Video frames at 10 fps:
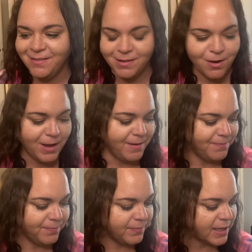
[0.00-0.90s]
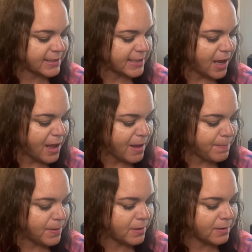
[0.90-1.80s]
Okay, next
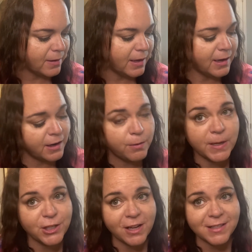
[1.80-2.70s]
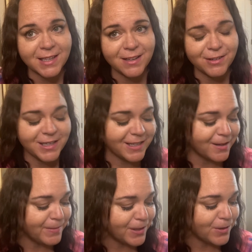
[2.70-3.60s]
up, and I know my child's getting ready to
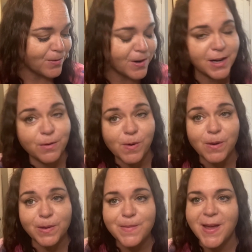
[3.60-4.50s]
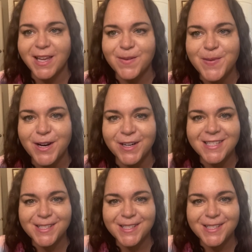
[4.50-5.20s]
come in the door and he'll probably make an appearance.